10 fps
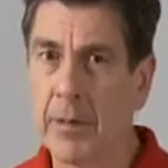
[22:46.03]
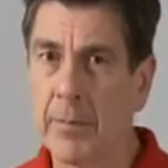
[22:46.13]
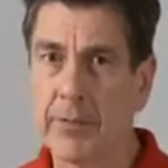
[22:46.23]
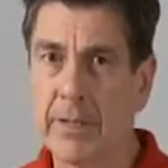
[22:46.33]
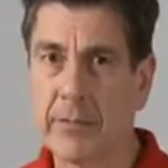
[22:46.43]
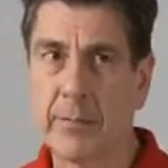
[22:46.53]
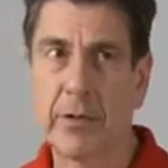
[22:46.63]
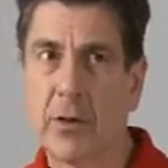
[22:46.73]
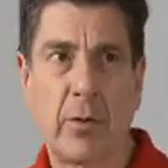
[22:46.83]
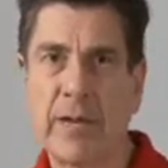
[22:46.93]
I mean, it's not
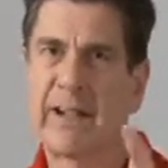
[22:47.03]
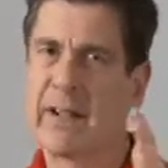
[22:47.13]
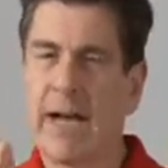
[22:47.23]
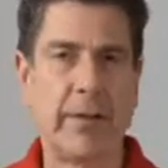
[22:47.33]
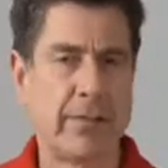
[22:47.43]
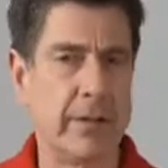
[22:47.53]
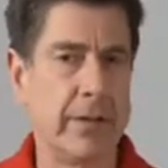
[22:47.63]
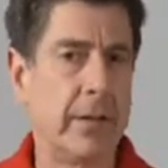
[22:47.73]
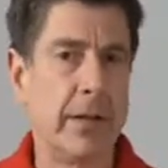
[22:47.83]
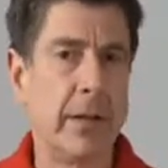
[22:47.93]
something you can go take a class
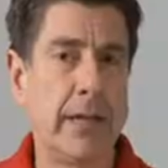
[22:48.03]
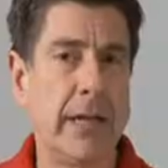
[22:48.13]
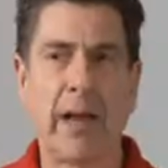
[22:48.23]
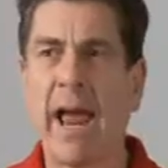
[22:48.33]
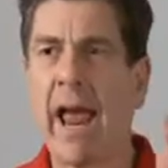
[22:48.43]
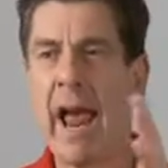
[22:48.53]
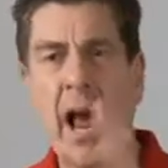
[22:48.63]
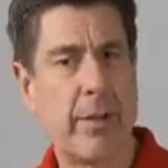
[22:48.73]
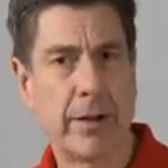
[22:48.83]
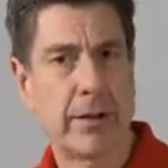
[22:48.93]
in. It's a
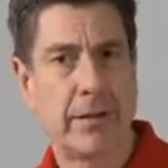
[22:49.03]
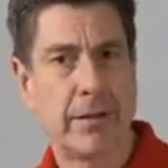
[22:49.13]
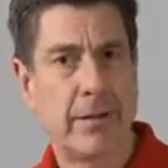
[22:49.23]
habit.